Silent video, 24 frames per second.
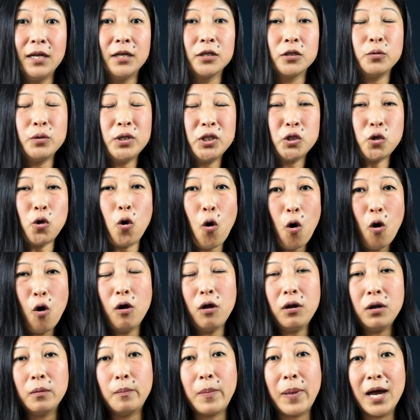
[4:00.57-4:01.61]
So it's
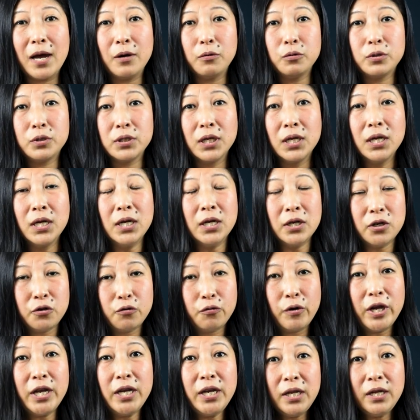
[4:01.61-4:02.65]
all about
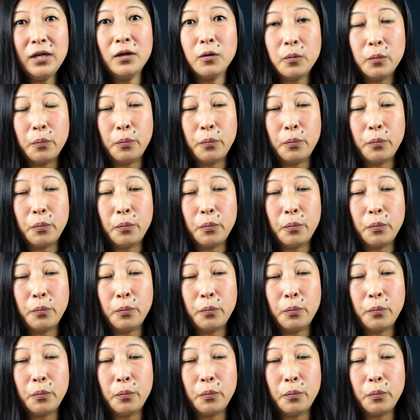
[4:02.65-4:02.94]
training your